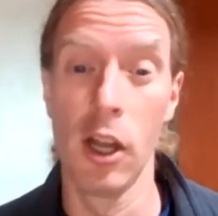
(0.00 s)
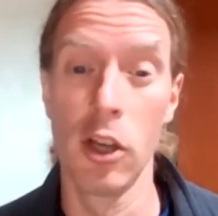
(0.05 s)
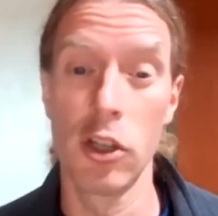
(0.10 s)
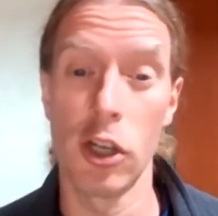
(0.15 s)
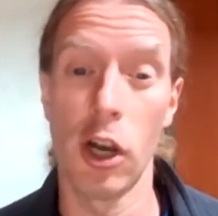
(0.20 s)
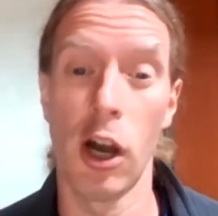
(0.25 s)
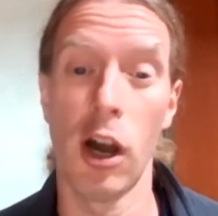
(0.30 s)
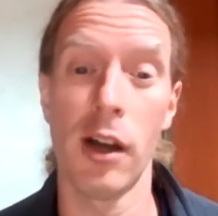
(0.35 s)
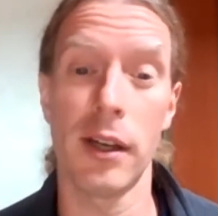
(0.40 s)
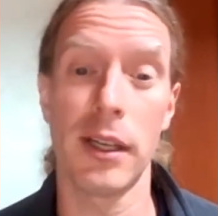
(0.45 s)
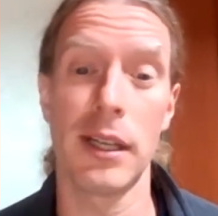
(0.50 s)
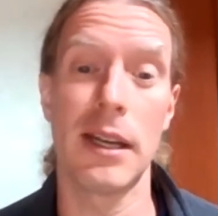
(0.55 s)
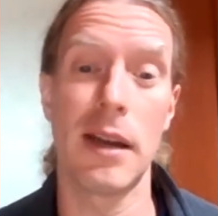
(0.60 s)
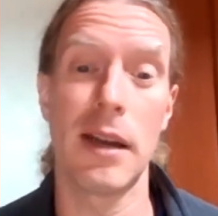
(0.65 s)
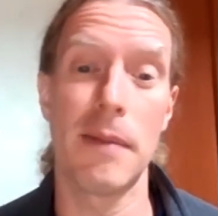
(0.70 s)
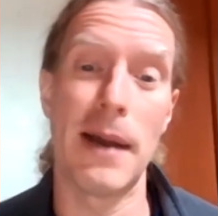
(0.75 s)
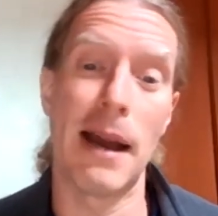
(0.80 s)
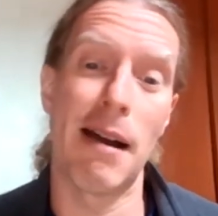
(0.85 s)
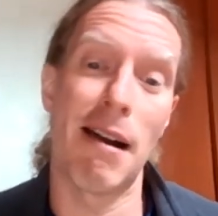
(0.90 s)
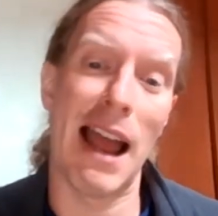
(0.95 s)
talking
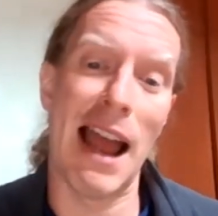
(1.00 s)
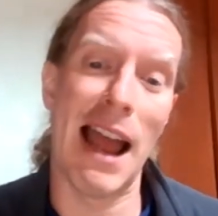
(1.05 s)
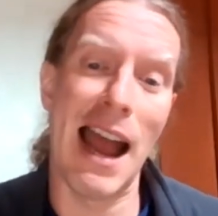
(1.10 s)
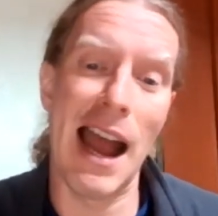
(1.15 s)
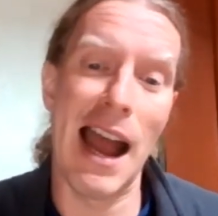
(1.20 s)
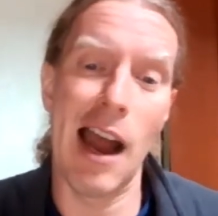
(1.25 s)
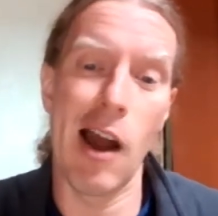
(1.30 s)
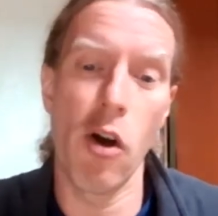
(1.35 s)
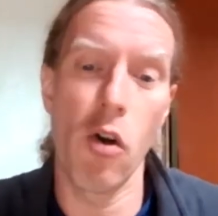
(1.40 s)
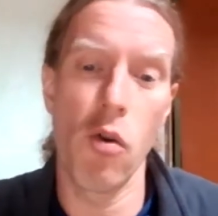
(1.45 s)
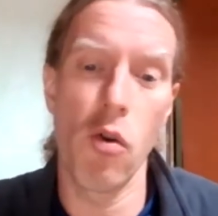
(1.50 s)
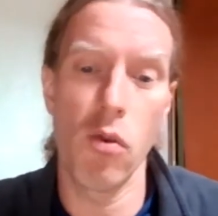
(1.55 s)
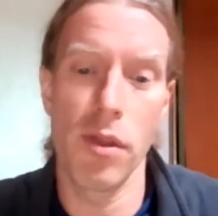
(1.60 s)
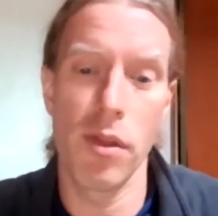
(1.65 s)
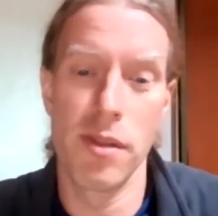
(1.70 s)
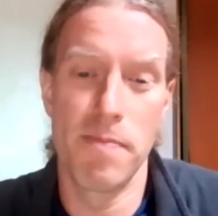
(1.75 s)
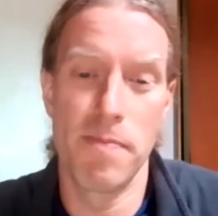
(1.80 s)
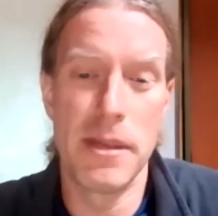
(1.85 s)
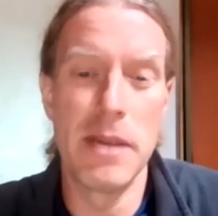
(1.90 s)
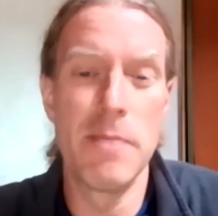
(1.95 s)
about how
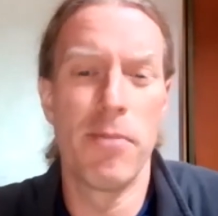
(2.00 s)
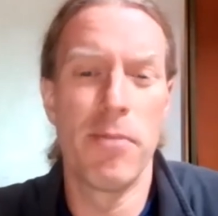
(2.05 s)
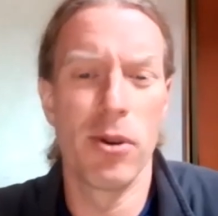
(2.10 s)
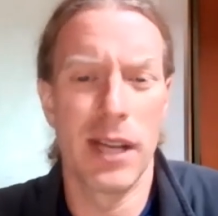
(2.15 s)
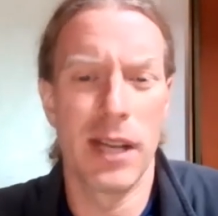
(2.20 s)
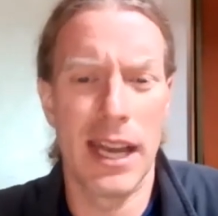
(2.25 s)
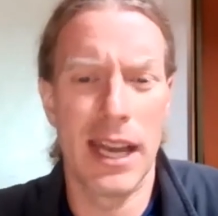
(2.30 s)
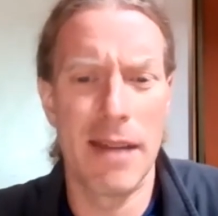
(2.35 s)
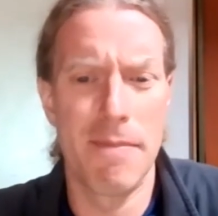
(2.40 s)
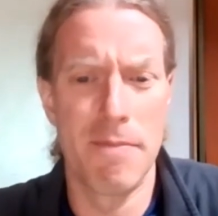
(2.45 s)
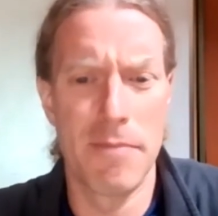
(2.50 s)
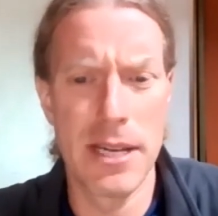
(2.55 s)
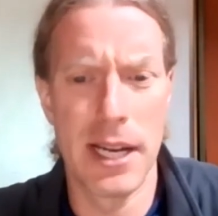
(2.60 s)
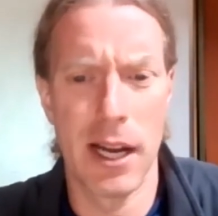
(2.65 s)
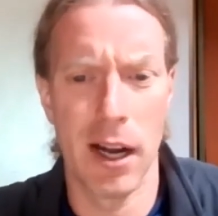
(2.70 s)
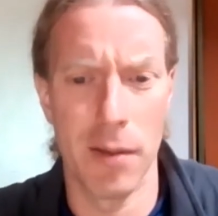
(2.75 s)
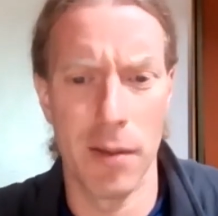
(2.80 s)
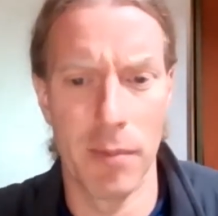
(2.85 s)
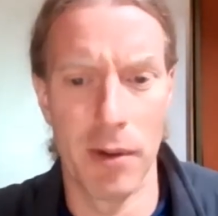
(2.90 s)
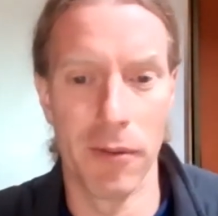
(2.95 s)
people can
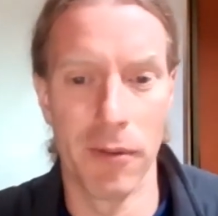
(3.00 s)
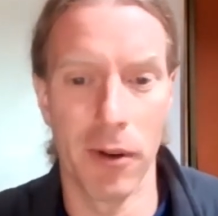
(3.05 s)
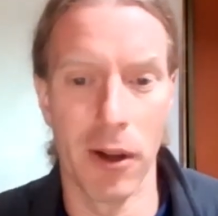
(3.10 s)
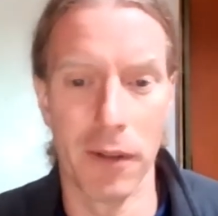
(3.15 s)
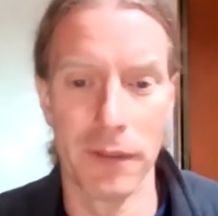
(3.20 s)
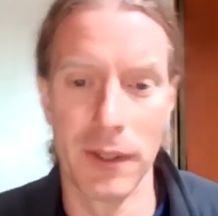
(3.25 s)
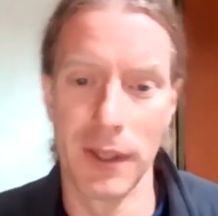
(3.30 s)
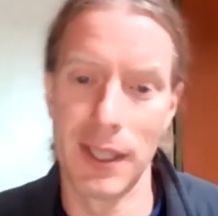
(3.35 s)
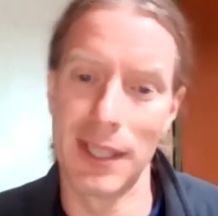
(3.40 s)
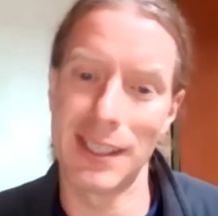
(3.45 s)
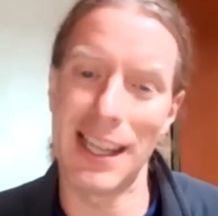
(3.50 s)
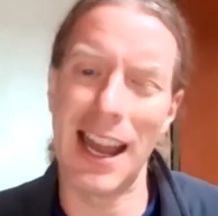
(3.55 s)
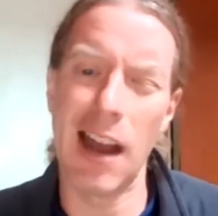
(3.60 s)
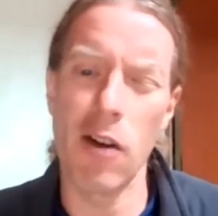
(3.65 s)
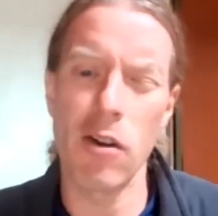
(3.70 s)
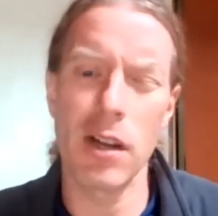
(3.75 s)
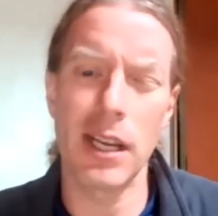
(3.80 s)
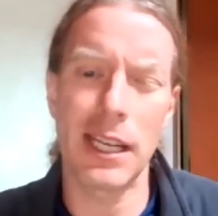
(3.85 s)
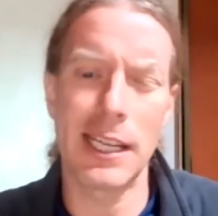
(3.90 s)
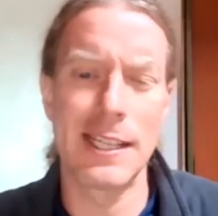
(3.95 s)
become involved in this, how
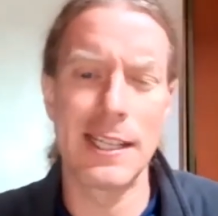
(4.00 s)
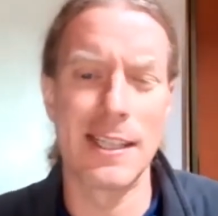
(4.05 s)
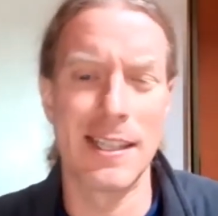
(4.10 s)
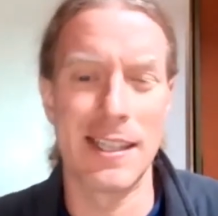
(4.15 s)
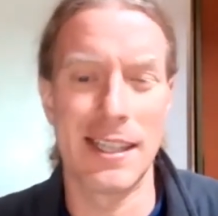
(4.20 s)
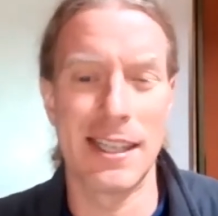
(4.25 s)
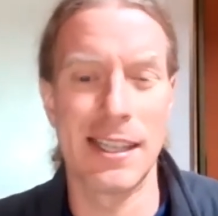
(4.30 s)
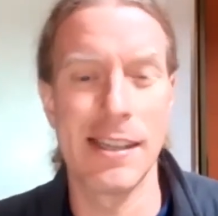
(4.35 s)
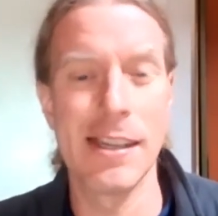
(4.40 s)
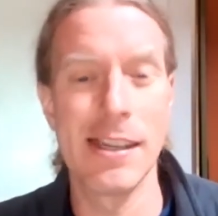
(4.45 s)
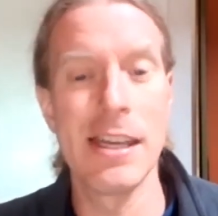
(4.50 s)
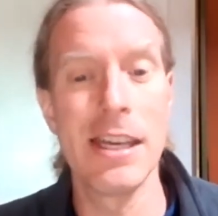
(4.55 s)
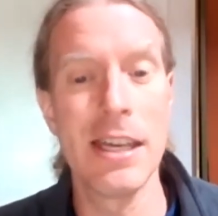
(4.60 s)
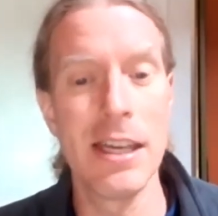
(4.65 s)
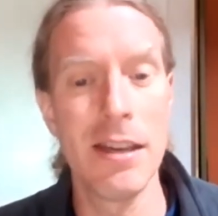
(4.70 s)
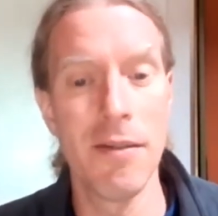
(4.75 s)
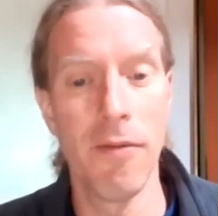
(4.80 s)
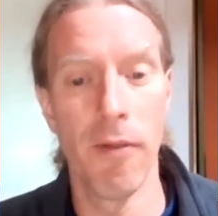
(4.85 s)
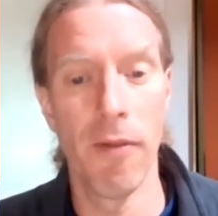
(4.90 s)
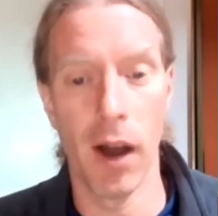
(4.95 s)
to
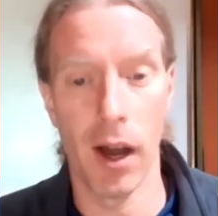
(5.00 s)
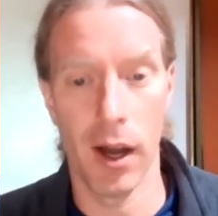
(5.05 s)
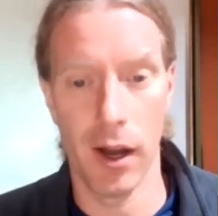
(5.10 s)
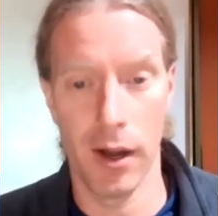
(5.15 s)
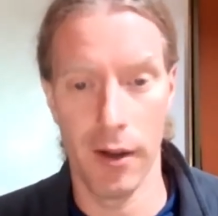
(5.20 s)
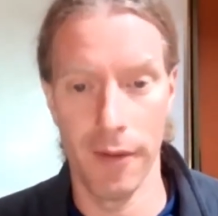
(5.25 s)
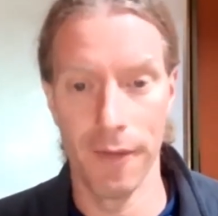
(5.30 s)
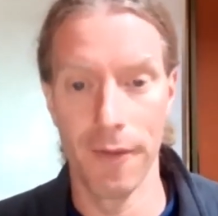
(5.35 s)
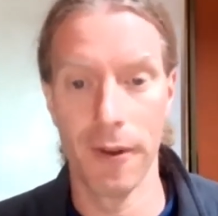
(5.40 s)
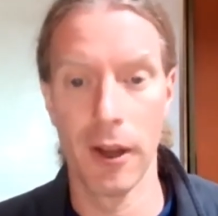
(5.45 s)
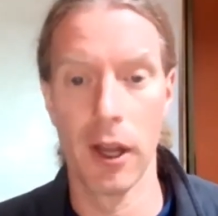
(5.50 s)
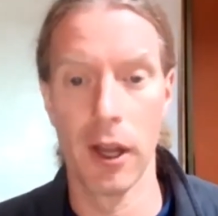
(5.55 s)
conceive of